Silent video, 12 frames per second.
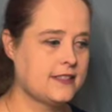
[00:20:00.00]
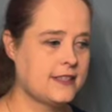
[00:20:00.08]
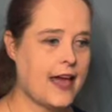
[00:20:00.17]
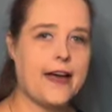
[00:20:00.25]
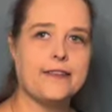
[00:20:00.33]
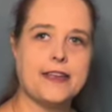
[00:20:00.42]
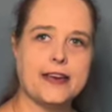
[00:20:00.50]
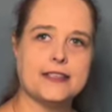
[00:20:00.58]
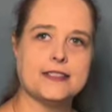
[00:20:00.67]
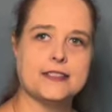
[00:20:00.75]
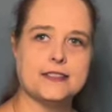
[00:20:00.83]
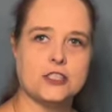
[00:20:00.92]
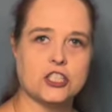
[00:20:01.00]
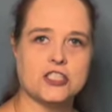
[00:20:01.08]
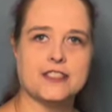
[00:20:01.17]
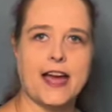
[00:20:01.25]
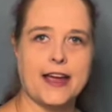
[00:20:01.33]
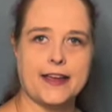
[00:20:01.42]
sad that it's just
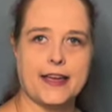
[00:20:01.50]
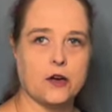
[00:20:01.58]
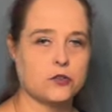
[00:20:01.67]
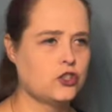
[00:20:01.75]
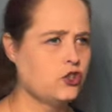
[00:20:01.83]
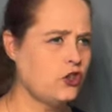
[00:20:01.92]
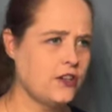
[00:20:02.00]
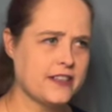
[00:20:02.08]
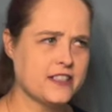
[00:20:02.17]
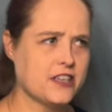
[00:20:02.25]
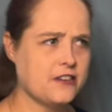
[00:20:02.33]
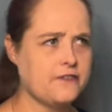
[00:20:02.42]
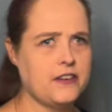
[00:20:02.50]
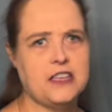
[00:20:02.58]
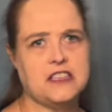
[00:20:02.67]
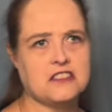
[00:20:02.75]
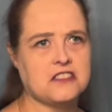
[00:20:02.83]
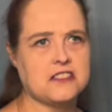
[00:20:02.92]
dying out. Sure, it's
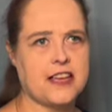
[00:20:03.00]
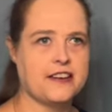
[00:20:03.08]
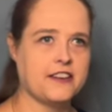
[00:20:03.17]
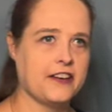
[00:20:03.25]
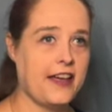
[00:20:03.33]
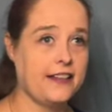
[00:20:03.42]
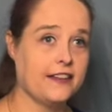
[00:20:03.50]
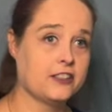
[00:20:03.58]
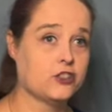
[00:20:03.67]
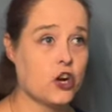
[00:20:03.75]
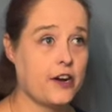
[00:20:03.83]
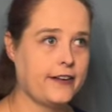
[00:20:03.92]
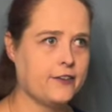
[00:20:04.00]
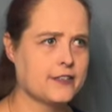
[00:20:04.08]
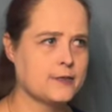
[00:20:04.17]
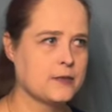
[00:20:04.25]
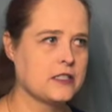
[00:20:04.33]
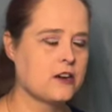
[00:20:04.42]
convenient to send on electronic
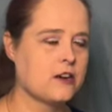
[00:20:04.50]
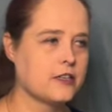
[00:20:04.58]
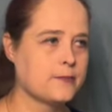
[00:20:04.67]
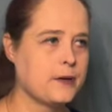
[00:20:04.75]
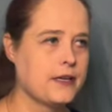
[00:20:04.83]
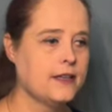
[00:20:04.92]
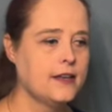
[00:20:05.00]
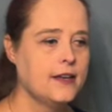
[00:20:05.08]
Christmas cards, but